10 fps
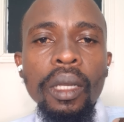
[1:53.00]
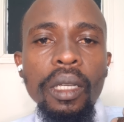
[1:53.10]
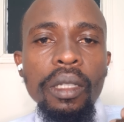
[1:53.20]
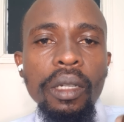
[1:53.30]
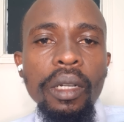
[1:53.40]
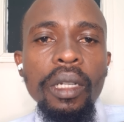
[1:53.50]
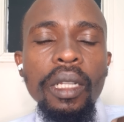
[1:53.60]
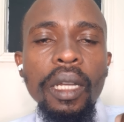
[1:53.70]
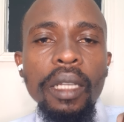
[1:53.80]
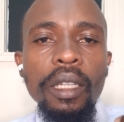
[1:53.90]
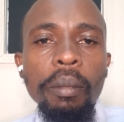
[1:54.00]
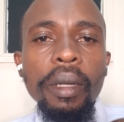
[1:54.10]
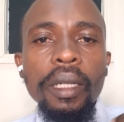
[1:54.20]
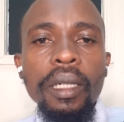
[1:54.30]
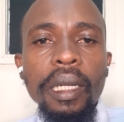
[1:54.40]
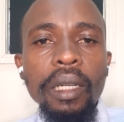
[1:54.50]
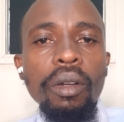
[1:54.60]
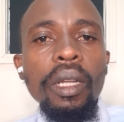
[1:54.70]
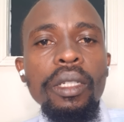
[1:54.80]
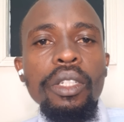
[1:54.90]
is creating a separate
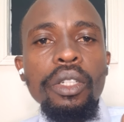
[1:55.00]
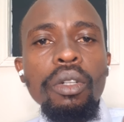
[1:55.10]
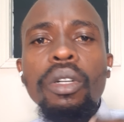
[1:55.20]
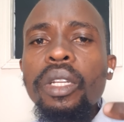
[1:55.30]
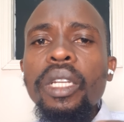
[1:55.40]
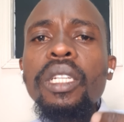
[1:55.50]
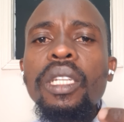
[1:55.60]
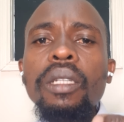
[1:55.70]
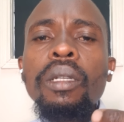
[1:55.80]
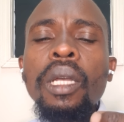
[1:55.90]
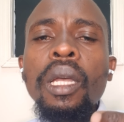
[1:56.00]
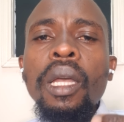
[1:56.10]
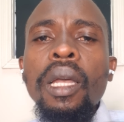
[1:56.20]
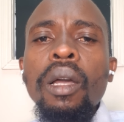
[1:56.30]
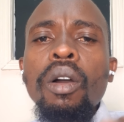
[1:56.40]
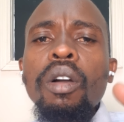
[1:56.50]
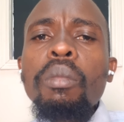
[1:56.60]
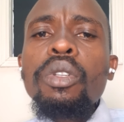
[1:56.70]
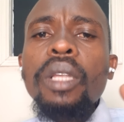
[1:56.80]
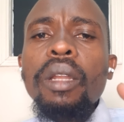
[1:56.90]
legal entity or creating
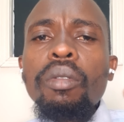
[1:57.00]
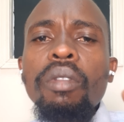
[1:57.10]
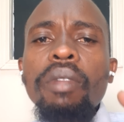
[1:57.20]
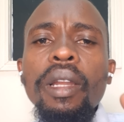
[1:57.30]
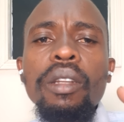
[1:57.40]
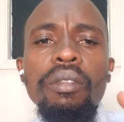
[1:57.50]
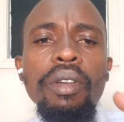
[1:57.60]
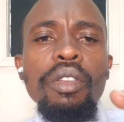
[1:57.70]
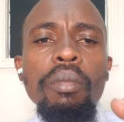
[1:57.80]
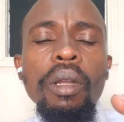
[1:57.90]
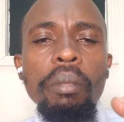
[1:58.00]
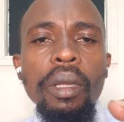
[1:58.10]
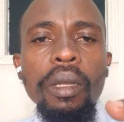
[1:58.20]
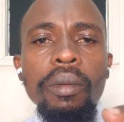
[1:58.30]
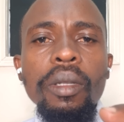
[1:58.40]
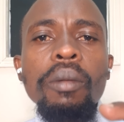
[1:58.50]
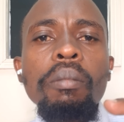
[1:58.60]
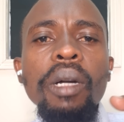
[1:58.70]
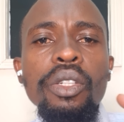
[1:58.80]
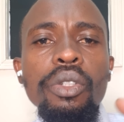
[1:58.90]
almost an equivalent of a human being.
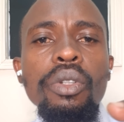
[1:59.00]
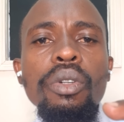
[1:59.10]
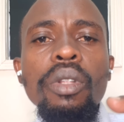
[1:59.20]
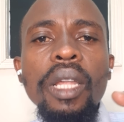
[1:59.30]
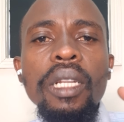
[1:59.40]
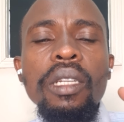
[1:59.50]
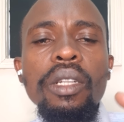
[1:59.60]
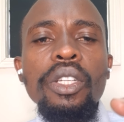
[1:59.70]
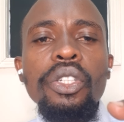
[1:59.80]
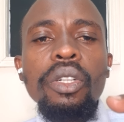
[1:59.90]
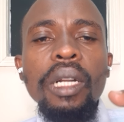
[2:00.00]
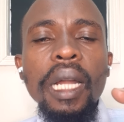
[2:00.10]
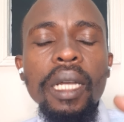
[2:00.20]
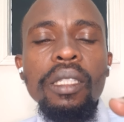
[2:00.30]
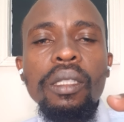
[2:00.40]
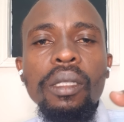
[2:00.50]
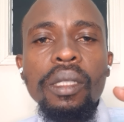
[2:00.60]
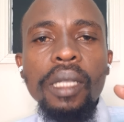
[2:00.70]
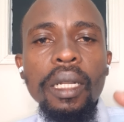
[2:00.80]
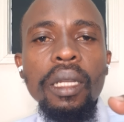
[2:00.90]
But you know that creation lacks
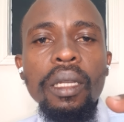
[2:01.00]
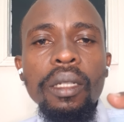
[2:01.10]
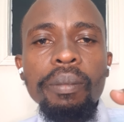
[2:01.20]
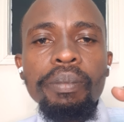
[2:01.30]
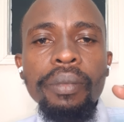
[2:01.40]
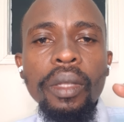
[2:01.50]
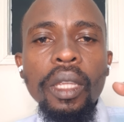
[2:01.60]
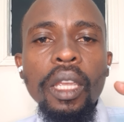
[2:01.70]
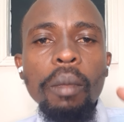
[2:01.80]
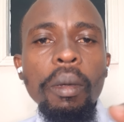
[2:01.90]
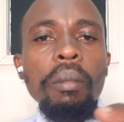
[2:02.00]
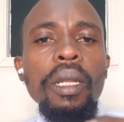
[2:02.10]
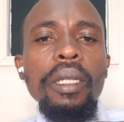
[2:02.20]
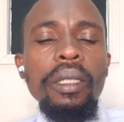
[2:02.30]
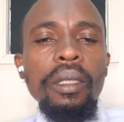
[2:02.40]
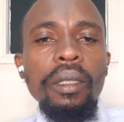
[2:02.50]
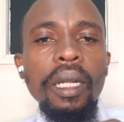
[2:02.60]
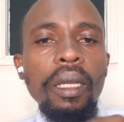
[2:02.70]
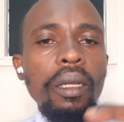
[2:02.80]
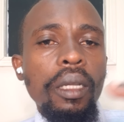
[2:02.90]
certain capabilities,
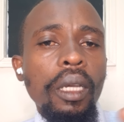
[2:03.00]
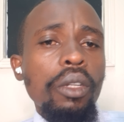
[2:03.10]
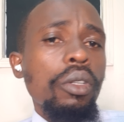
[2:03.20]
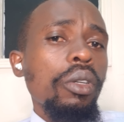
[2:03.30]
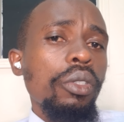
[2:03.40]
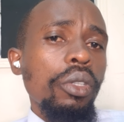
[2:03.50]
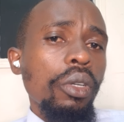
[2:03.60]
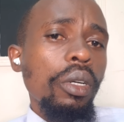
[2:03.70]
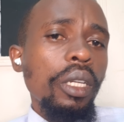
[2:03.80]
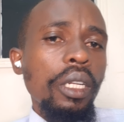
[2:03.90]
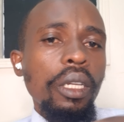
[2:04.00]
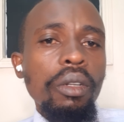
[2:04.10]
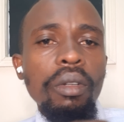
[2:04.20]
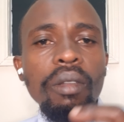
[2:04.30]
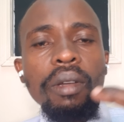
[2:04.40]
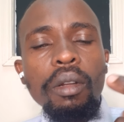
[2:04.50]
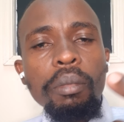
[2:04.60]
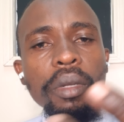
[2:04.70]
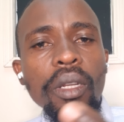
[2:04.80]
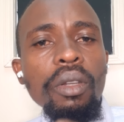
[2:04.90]
like it cannot talk, it cannot give an
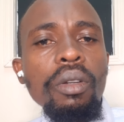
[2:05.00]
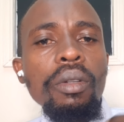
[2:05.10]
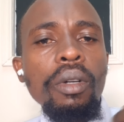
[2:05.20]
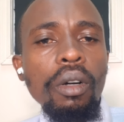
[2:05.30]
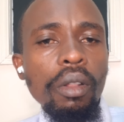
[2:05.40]
opinion, all